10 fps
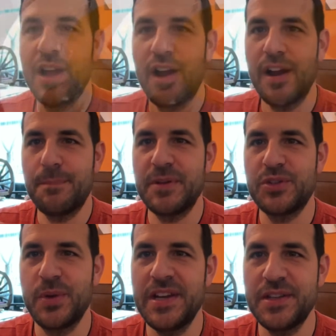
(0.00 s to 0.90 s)
All right,
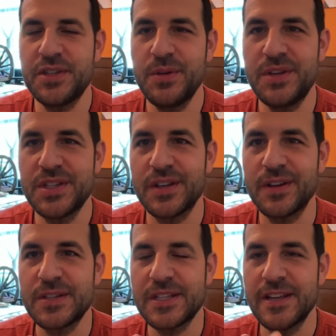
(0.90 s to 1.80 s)
between the two
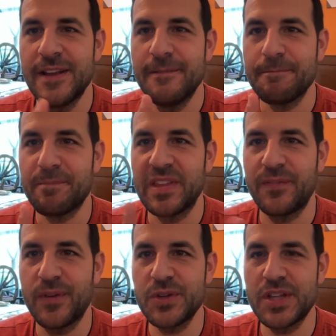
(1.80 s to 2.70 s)
desserts,
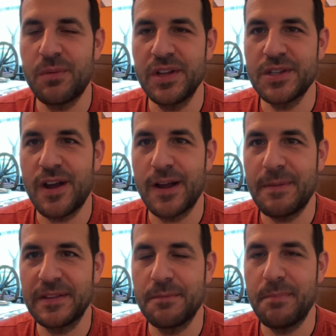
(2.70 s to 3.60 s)
first I want to talk
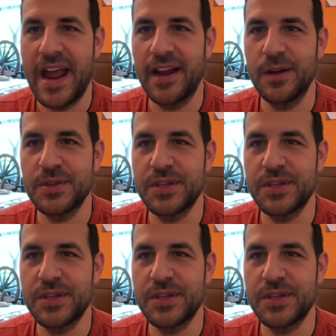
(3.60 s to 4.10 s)
about the mango.